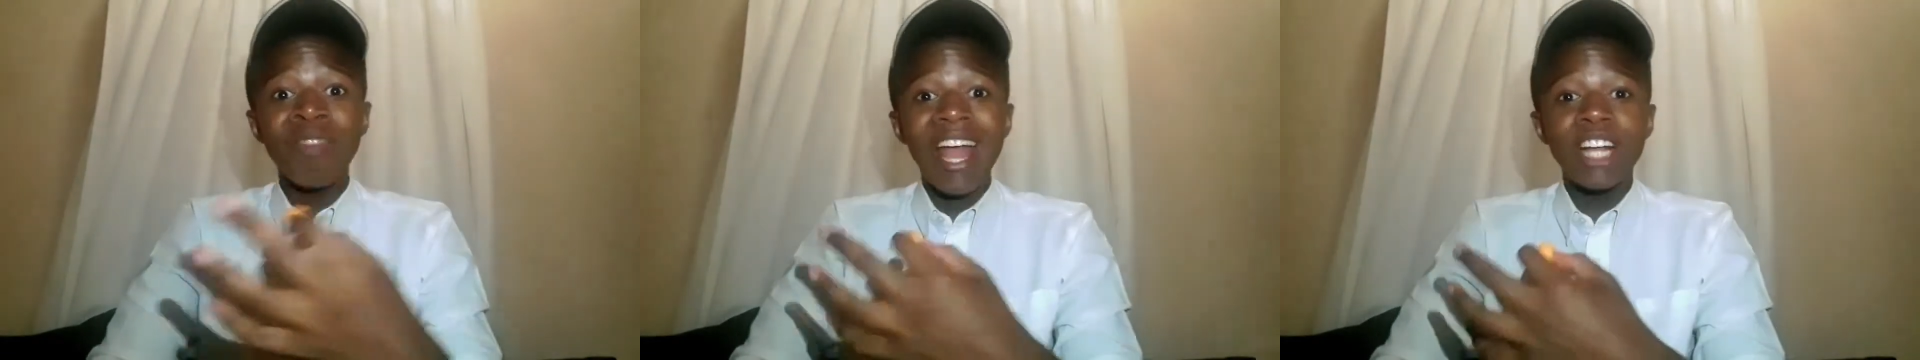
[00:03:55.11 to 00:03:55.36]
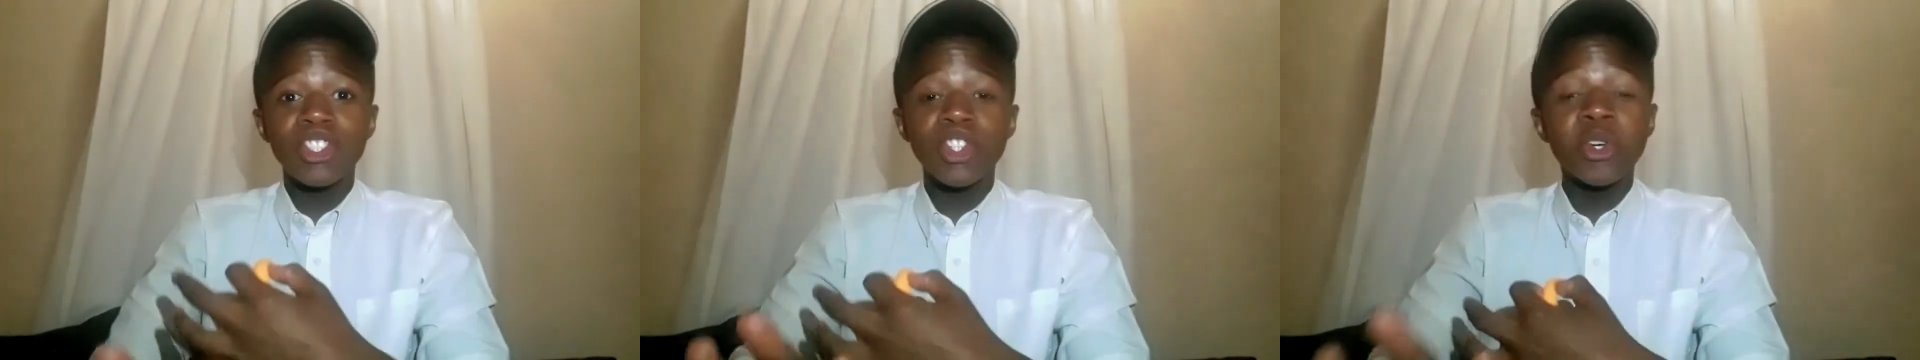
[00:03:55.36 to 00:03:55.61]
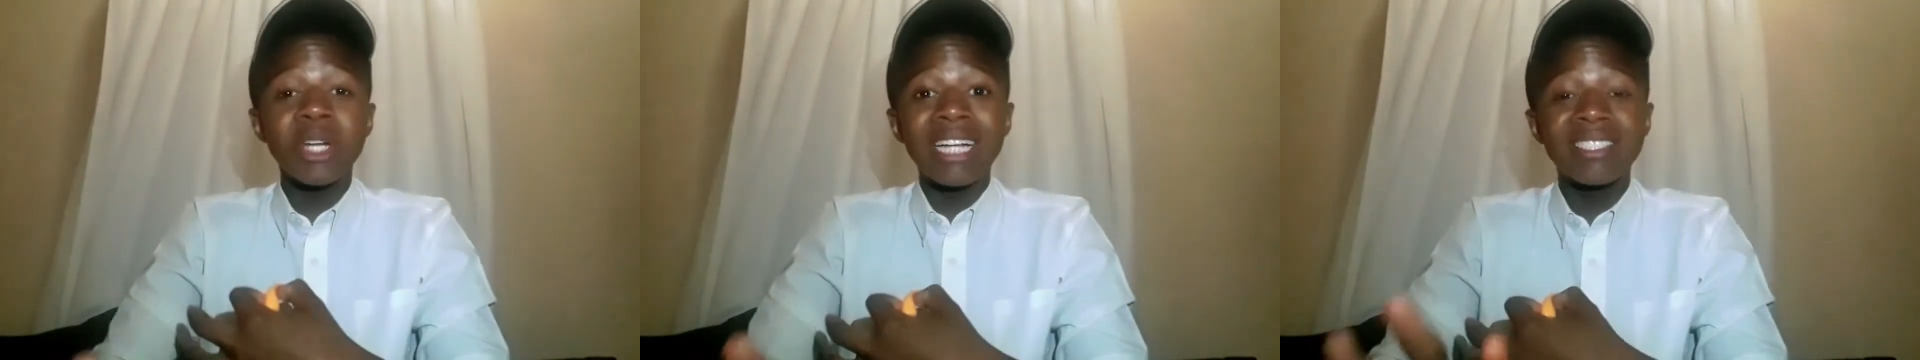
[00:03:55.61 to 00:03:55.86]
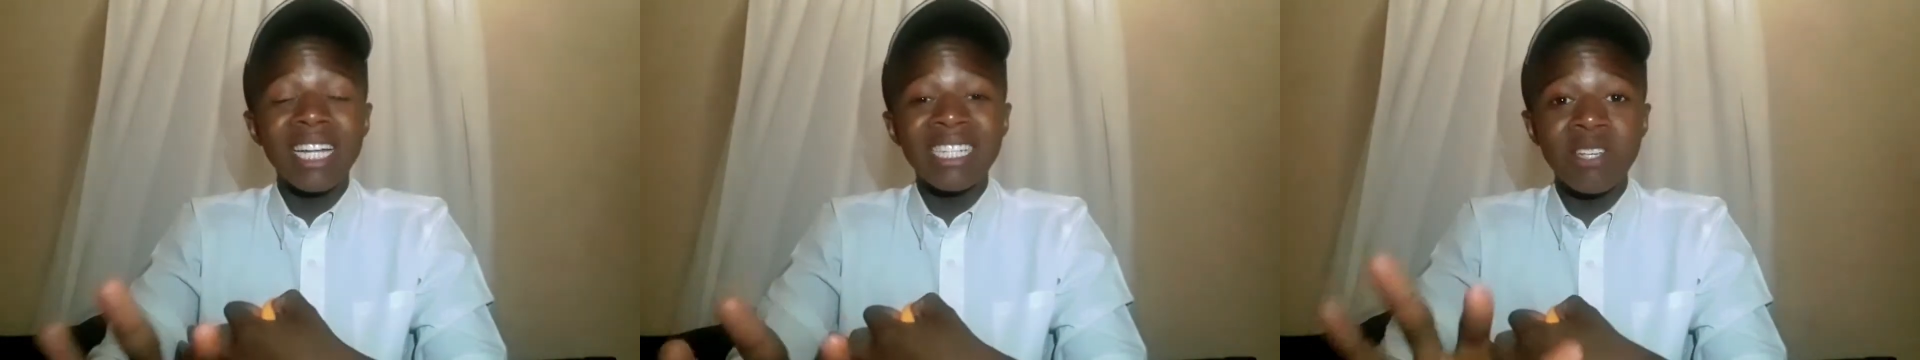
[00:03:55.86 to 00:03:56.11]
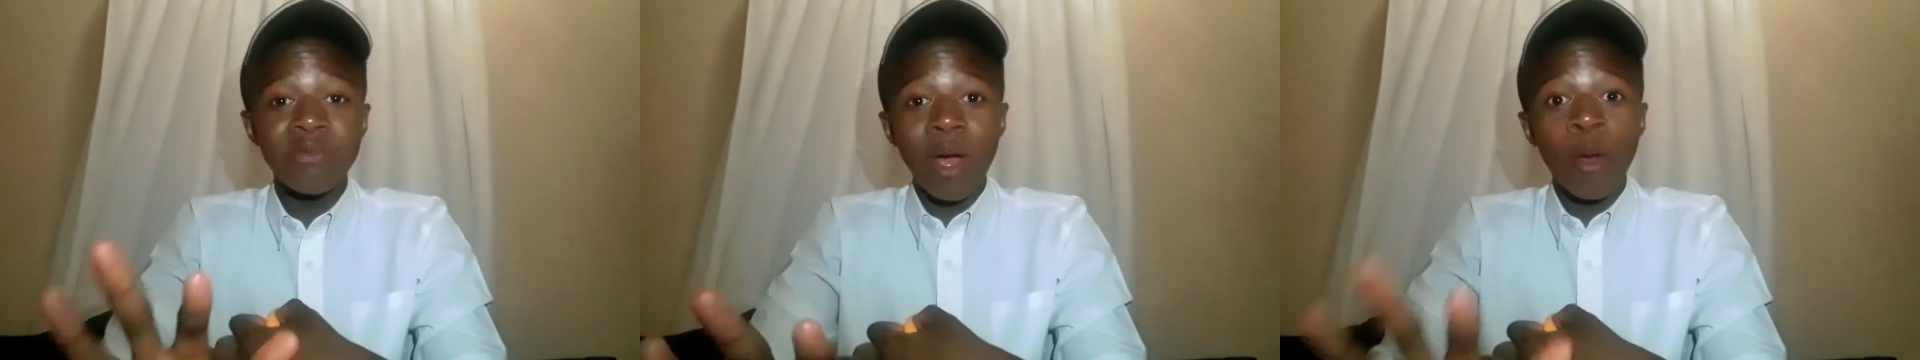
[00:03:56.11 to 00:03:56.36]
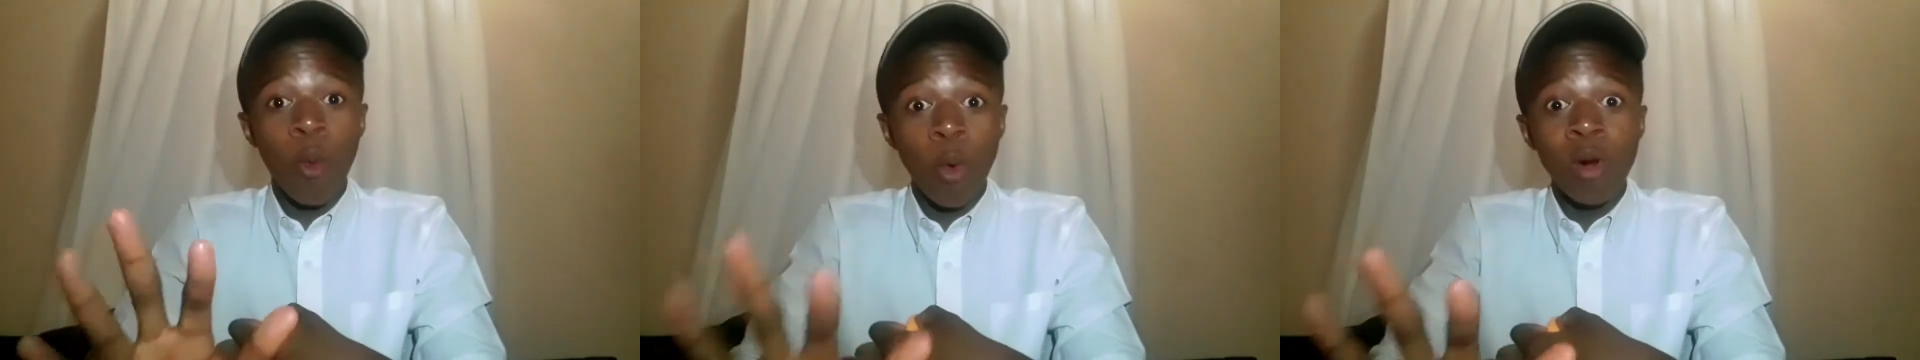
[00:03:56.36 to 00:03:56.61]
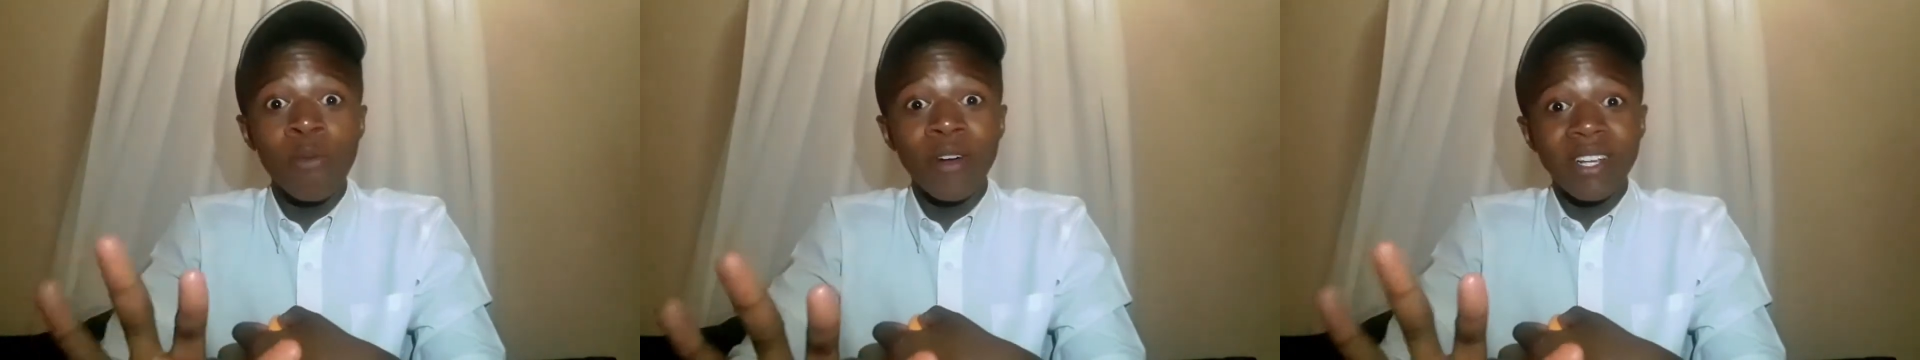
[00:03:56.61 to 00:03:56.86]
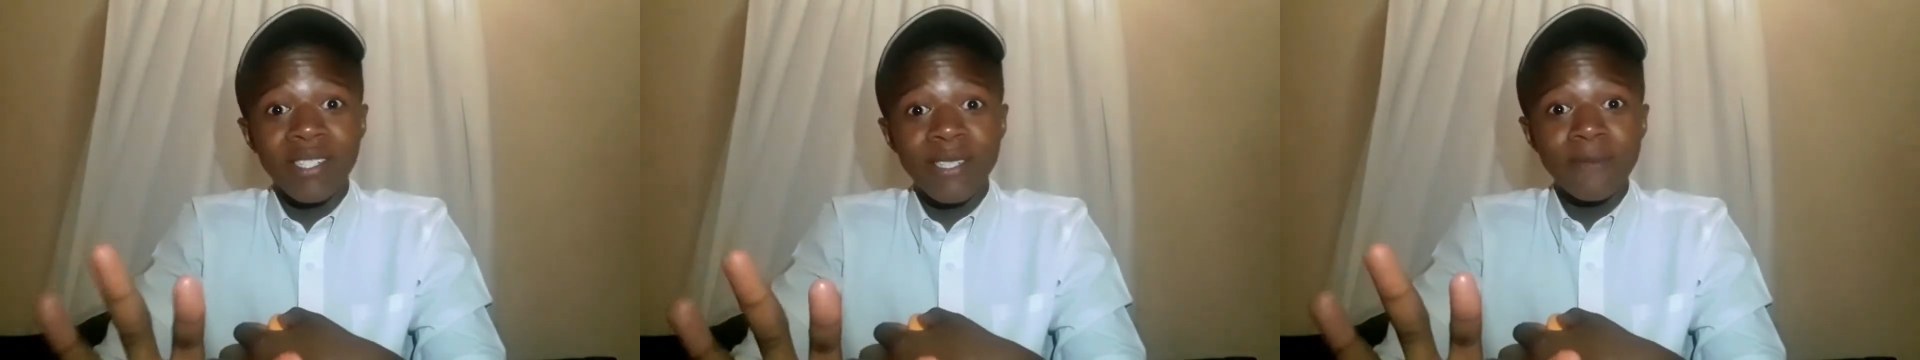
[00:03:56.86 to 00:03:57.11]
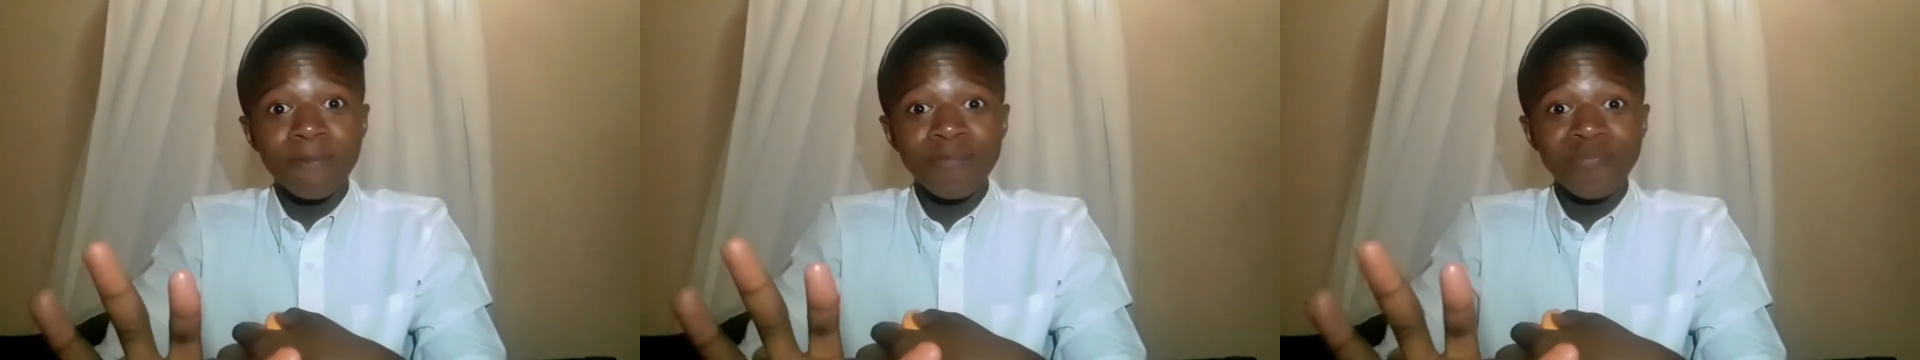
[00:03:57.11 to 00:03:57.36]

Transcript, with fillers: and she could identify all of us.